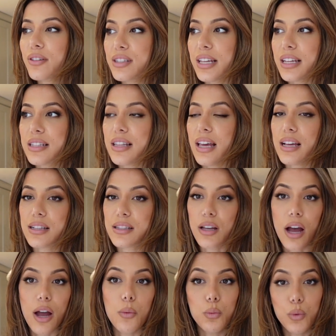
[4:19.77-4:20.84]
6 things
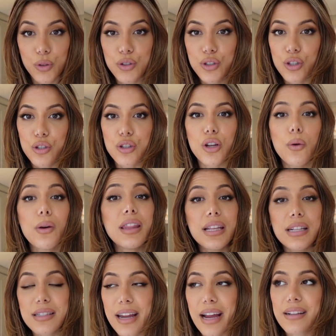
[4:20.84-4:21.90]
that I want to do in
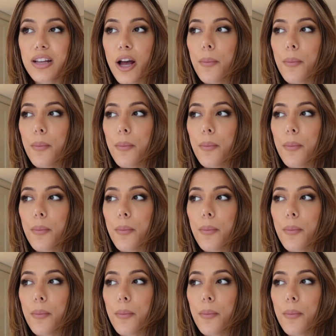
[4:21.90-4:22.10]
these next